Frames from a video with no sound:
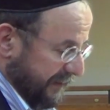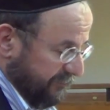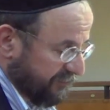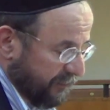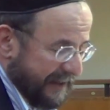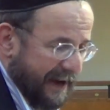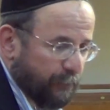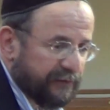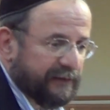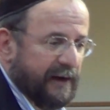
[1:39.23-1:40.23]
And so that
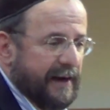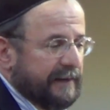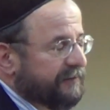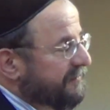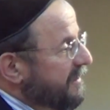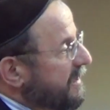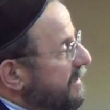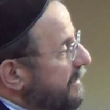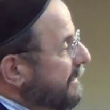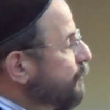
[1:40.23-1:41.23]
was God's
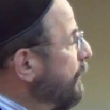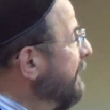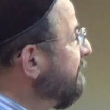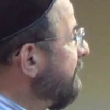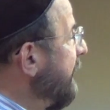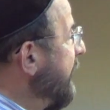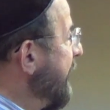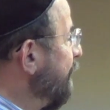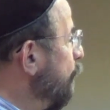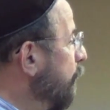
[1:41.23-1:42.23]
agenda to
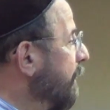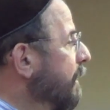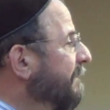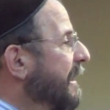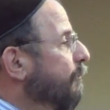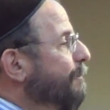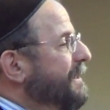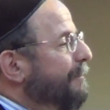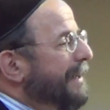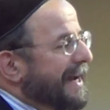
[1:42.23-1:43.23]
have a world that would
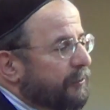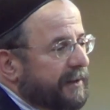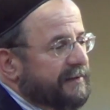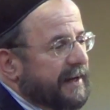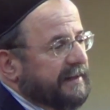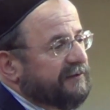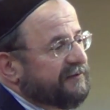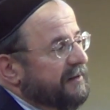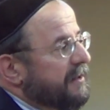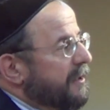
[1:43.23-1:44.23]
be a paradise